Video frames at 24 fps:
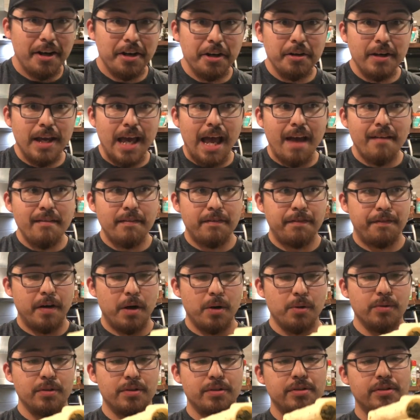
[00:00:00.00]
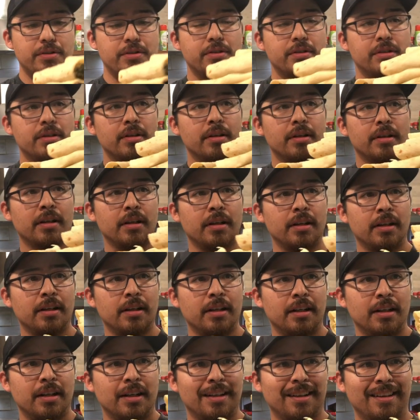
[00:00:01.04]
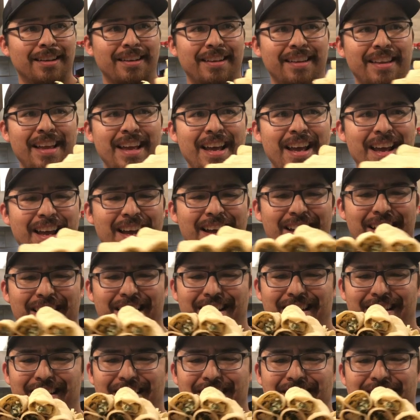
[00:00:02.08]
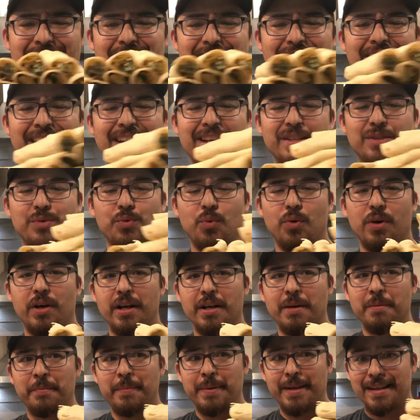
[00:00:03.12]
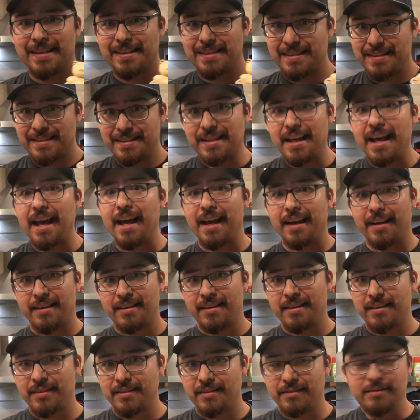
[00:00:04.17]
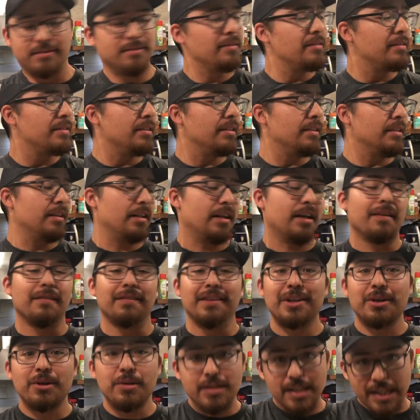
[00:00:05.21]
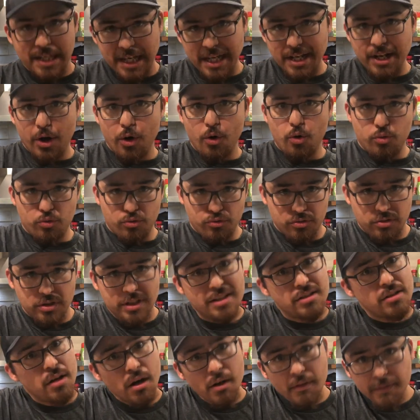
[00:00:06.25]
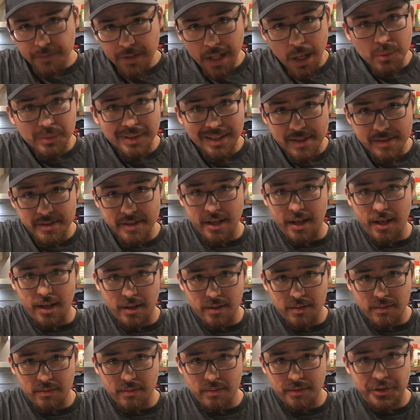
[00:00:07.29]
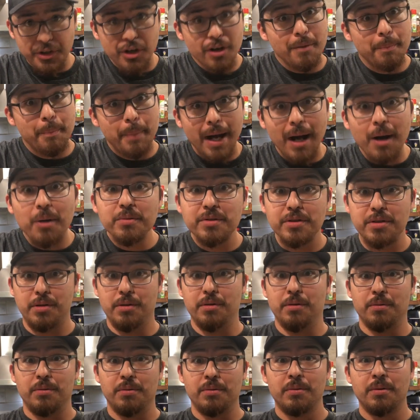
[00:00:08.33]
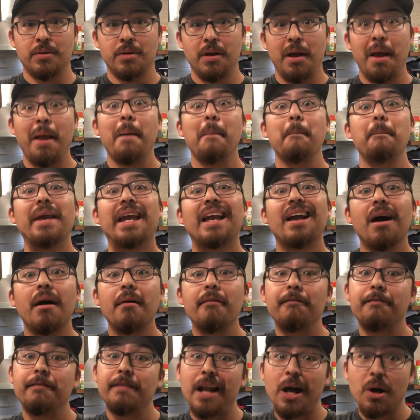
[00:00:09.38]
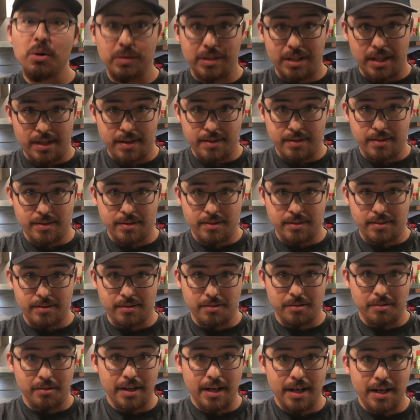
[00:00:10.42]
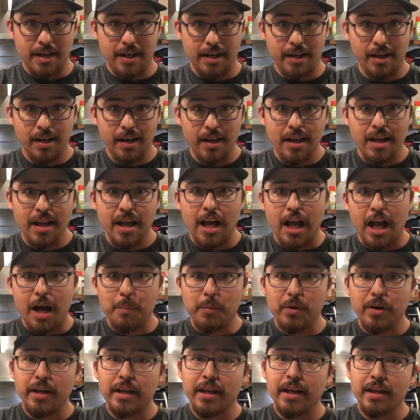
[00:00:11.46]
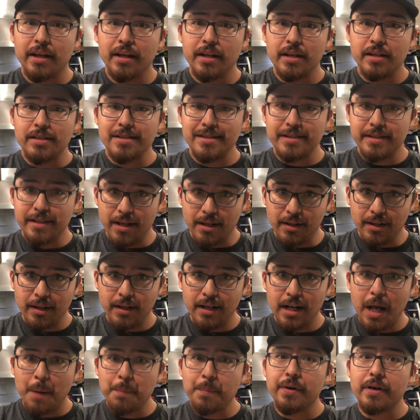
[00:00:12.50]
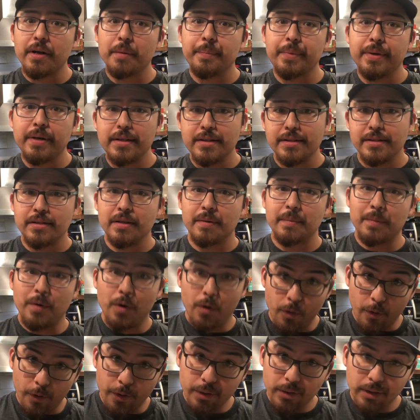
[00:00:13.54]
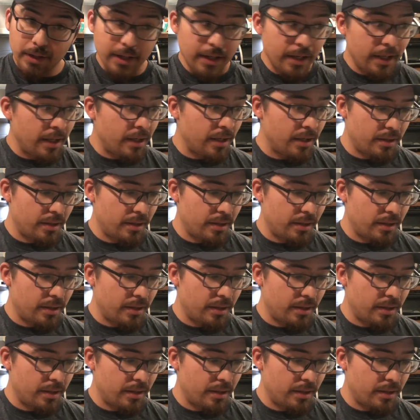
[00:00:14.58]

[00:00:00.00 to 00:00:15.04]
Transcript: you have it, folks. Look at that. That is one big stack of little taquitos. These aren't flautas yet. They're about to become flautas, okay? I'm gonna get a skillet. I'm gonna put some oil in it.